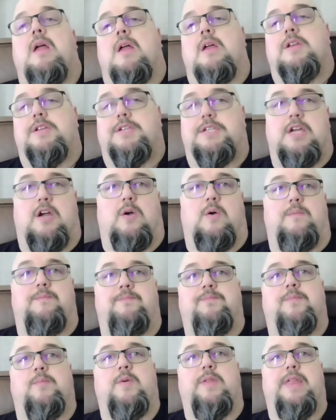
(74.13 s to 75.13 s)
So,
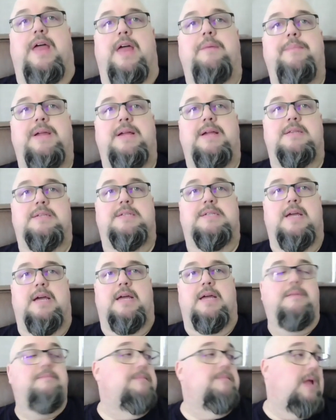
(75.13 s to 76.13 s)
with that being said,
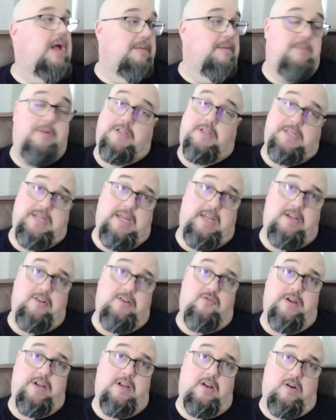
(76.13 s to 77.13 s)
I'm going to take a
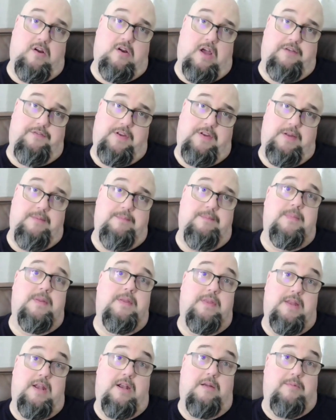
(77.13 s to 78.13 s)
drink of coffee.
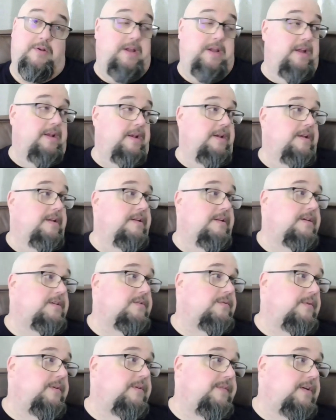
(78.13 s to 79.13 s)
Then I'm going to get into this
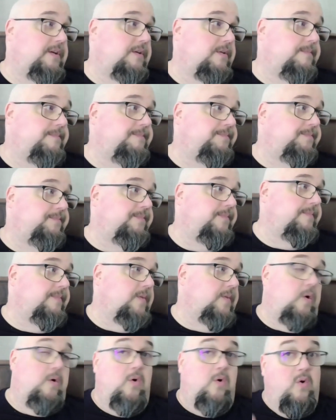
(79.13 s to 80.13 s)
review
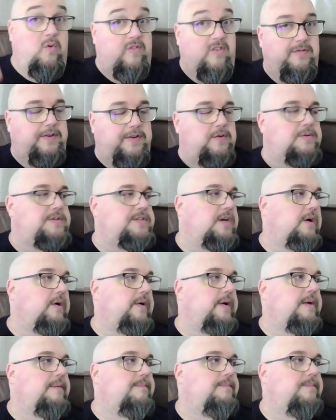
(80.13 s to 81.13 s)
or overview.
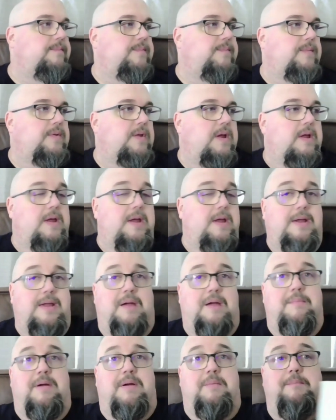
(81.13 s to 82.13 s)
Sorry,
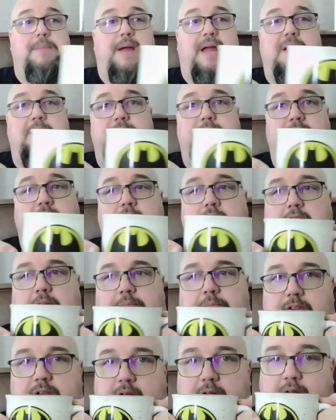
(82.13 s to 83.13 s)
got my Batman cup
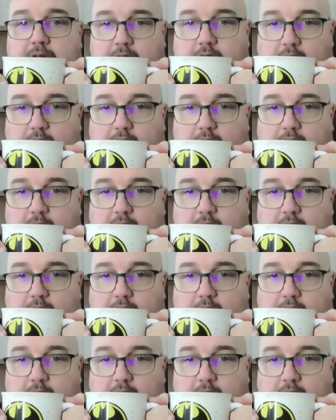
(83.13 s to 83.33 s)
today.